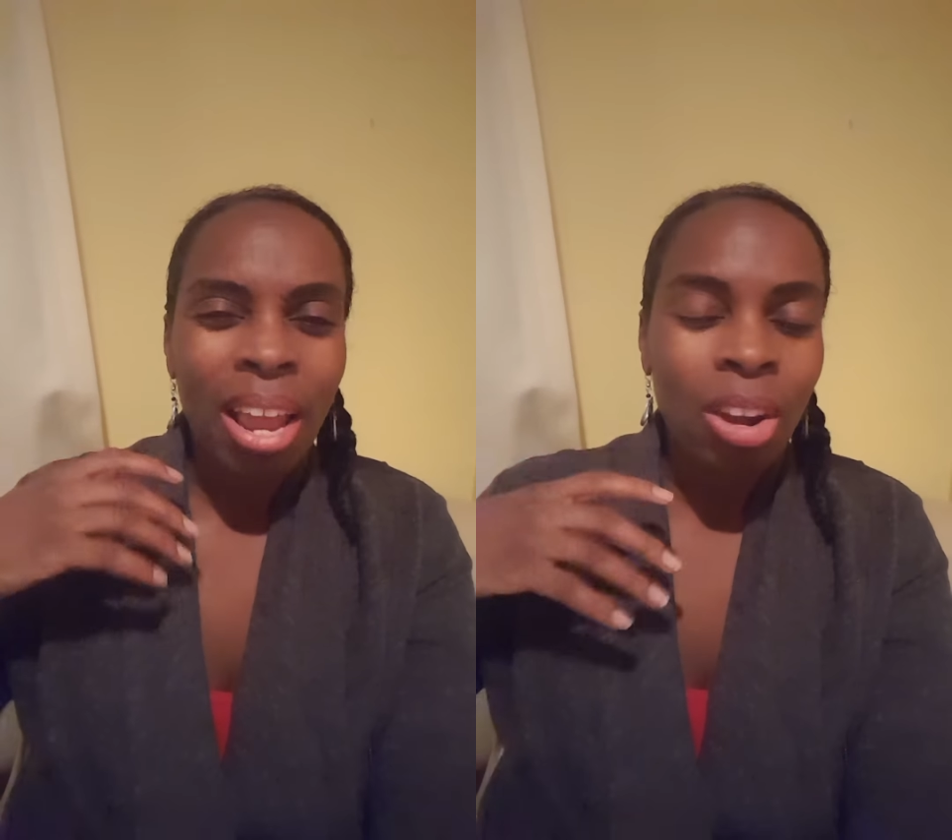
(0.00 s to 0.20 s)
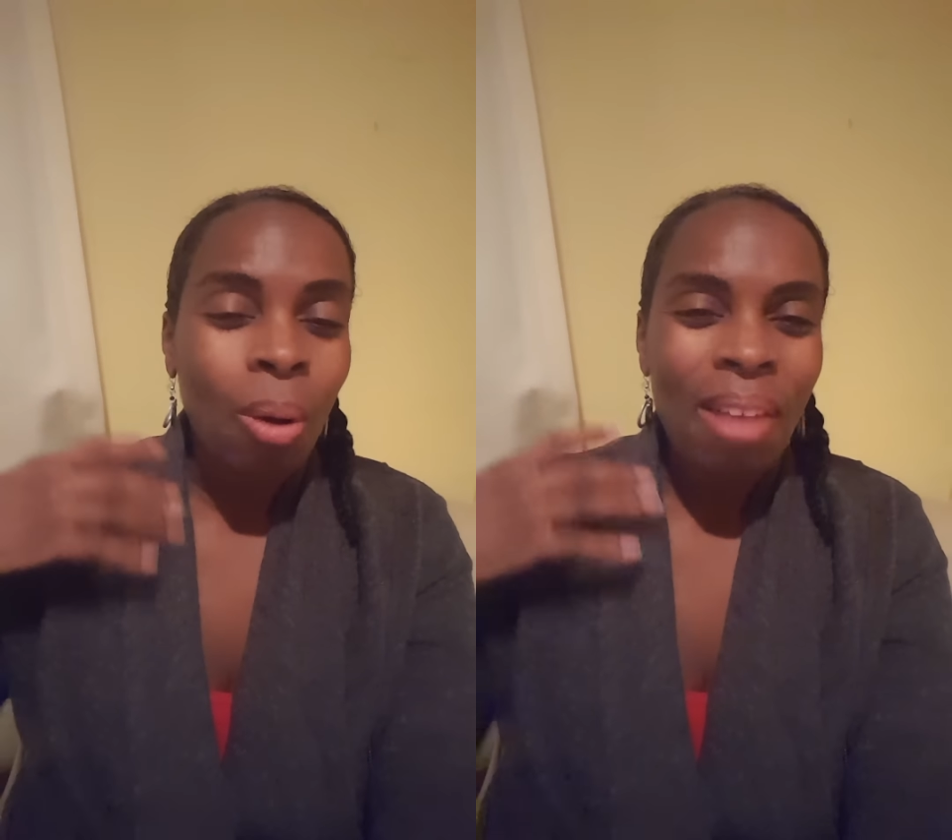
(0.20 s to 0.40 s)

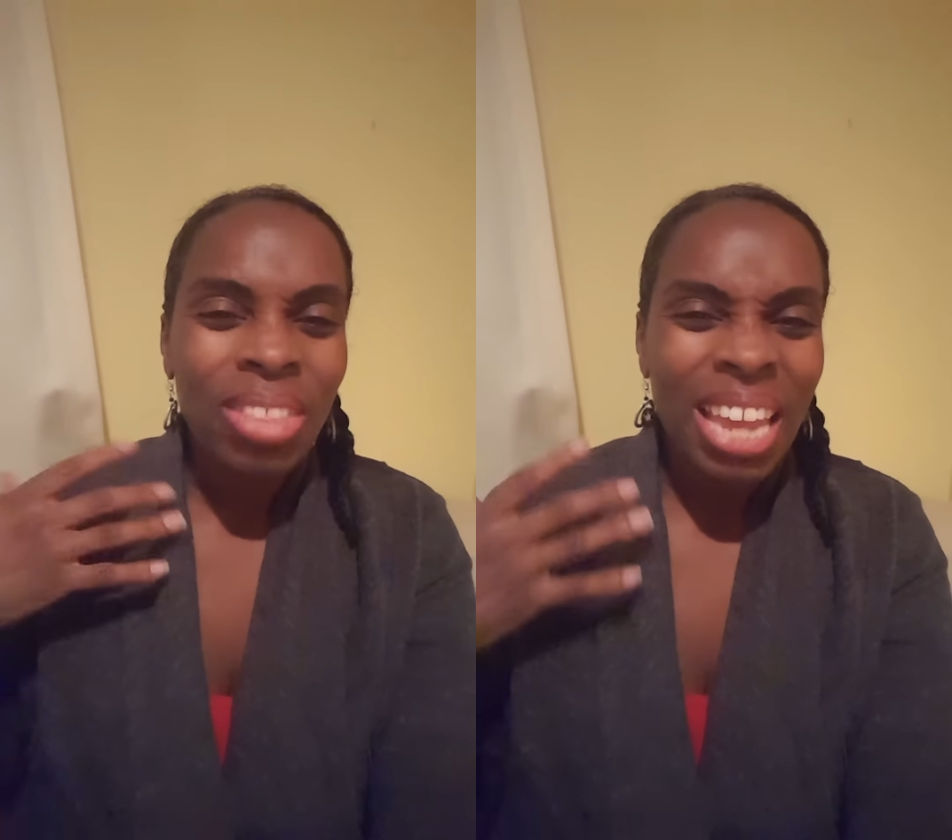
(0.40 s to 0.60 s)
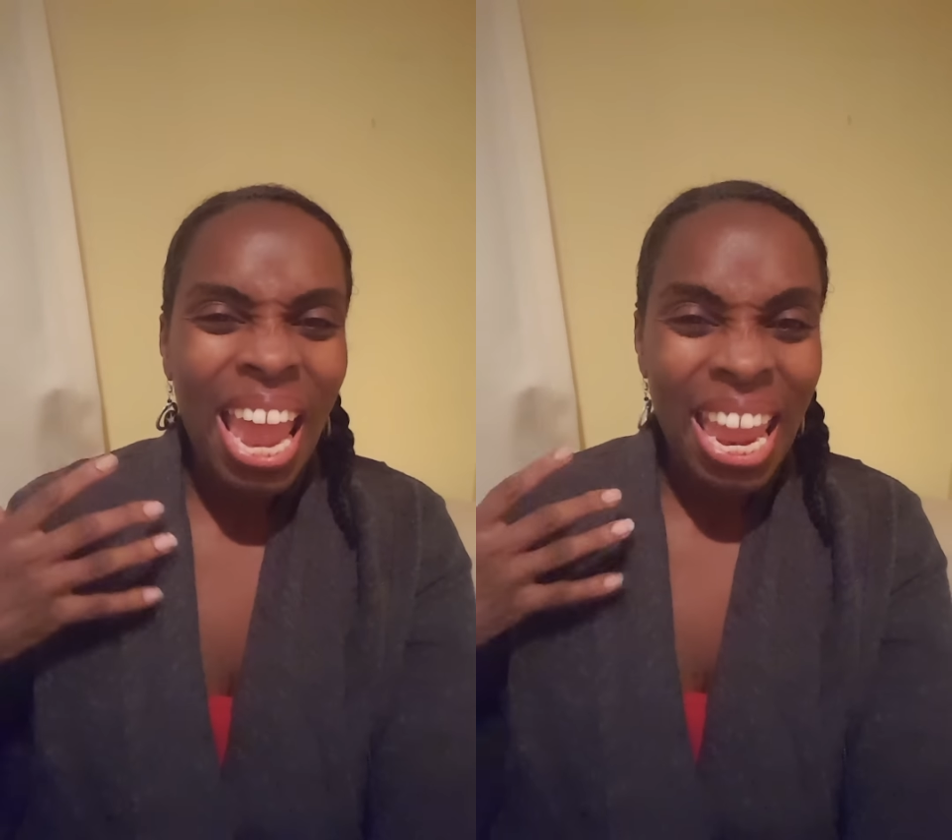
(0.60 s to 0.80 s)
don't have
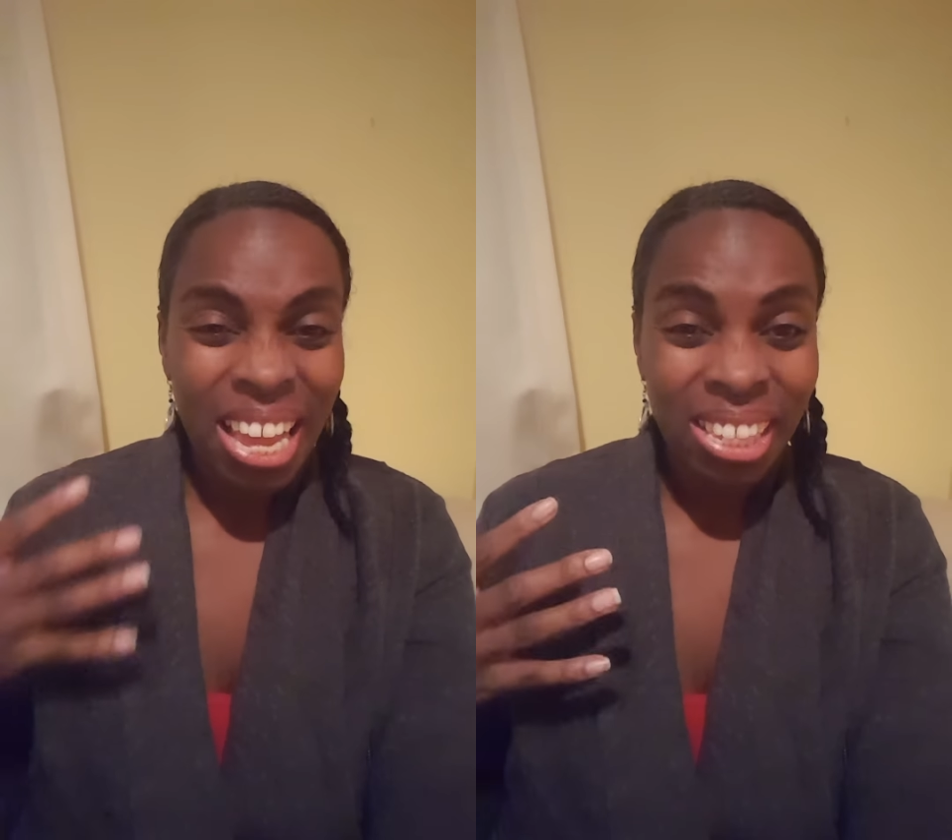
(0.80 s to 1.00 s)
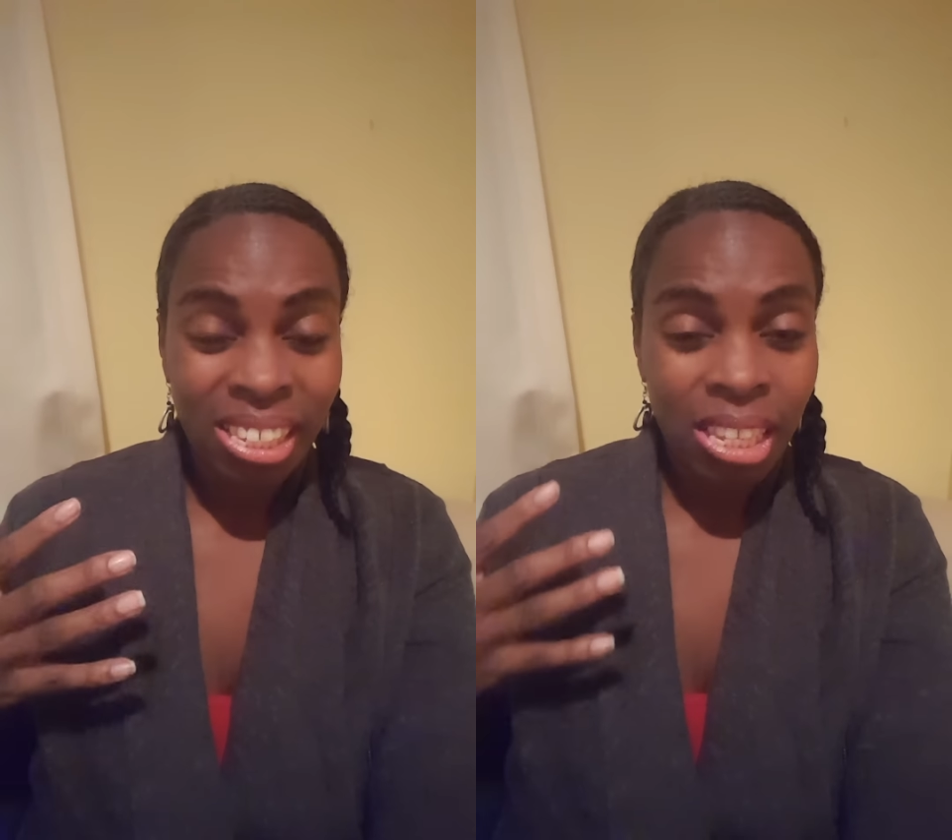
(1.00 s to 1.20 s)
the
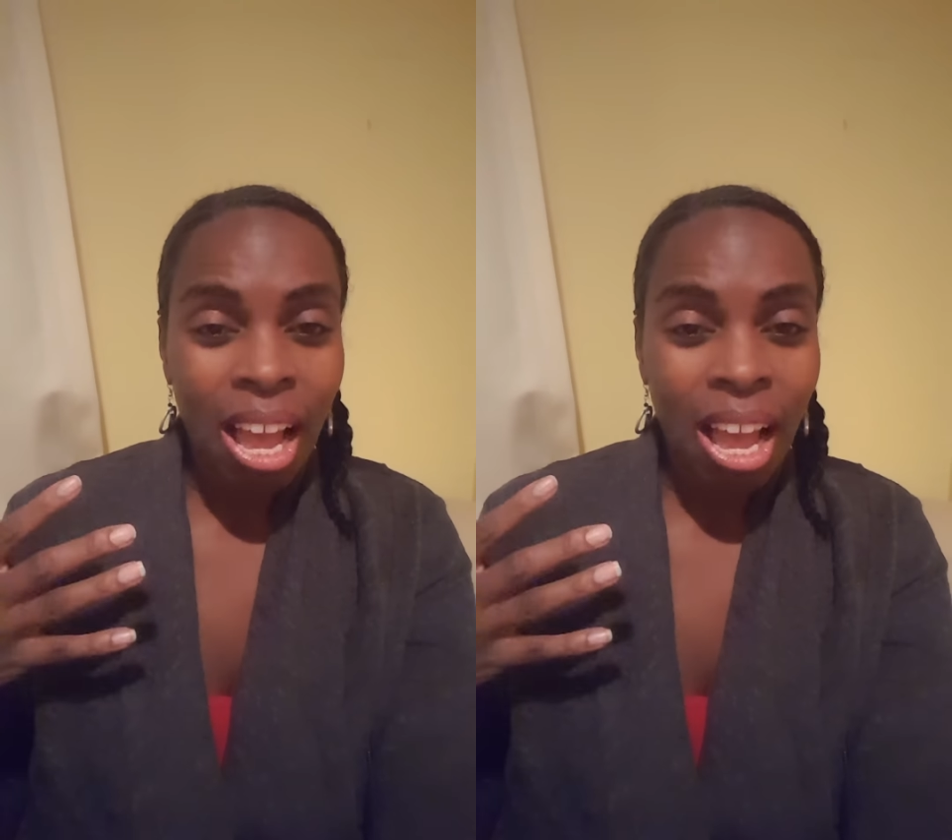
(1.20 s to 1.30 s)
aches.